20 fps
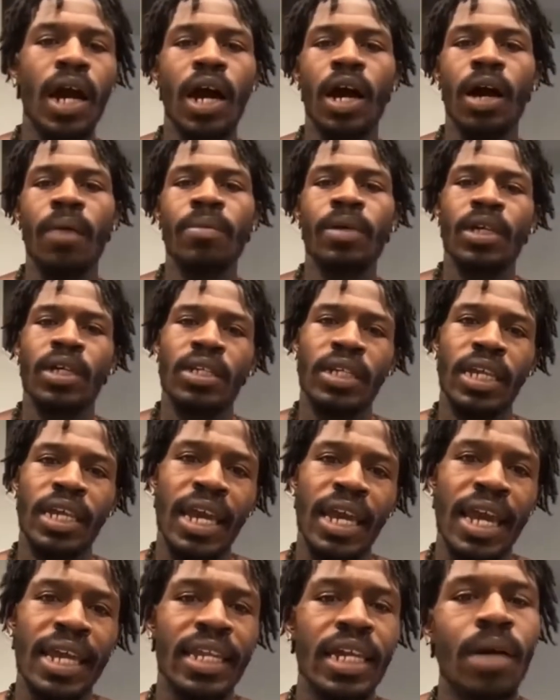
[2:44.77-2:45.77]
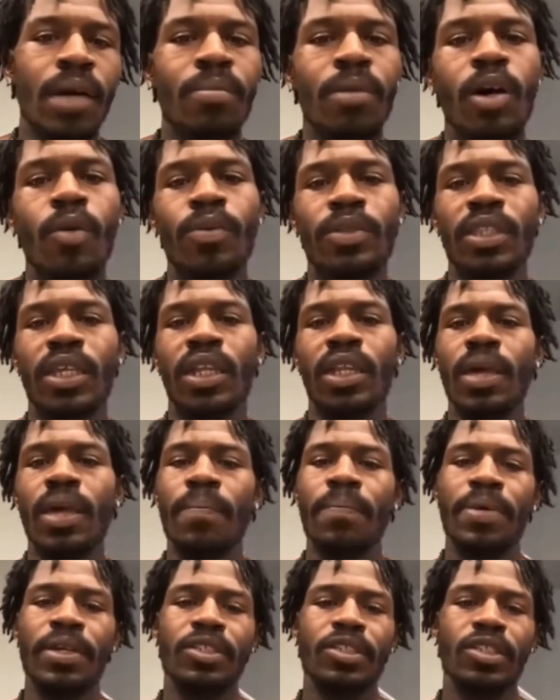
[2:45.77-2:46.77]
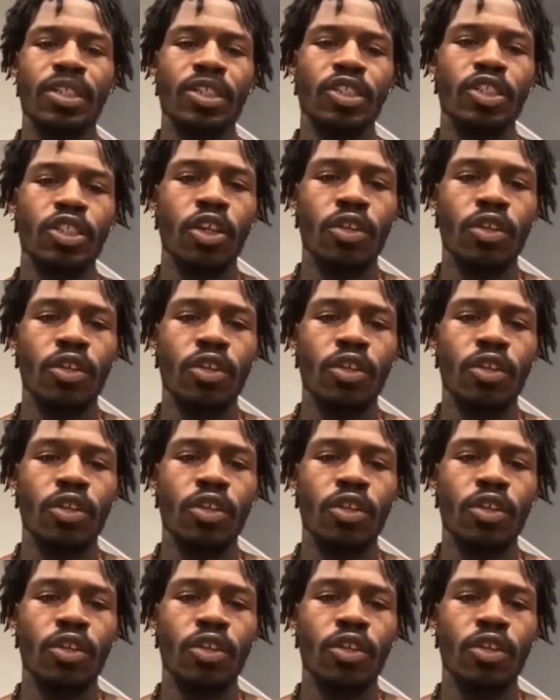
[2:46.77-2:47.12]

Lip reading: they had to come up with the Olympics and the circus.